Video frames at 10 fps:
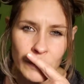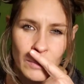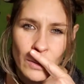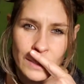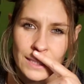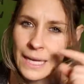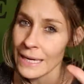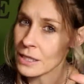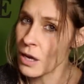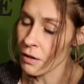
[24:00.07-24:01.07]
almost
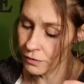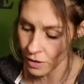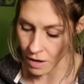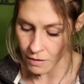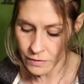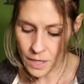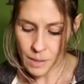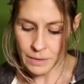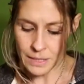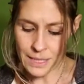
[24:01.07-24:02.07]
saying tough love,
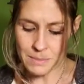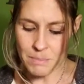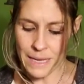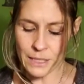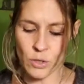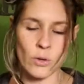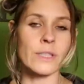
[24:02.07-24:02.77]
but this is mental.